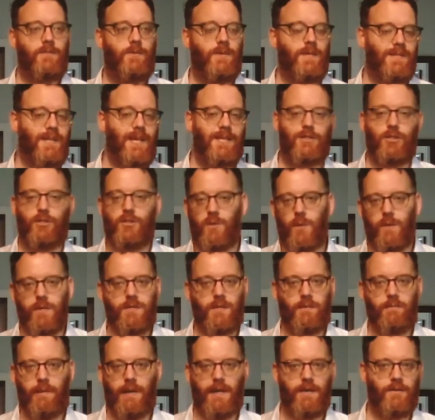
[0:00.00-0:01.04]
So he's got
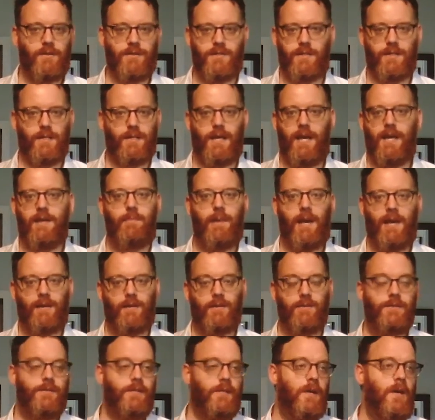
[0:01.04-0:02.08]
distortion pedals and delay
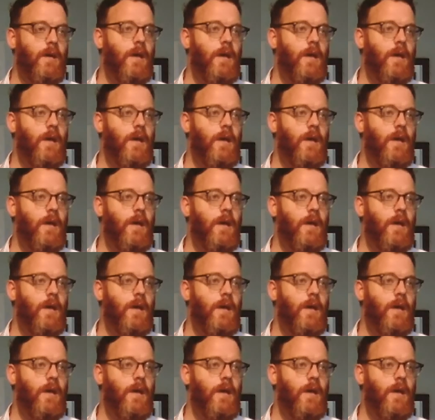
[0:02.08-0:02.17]
pedals.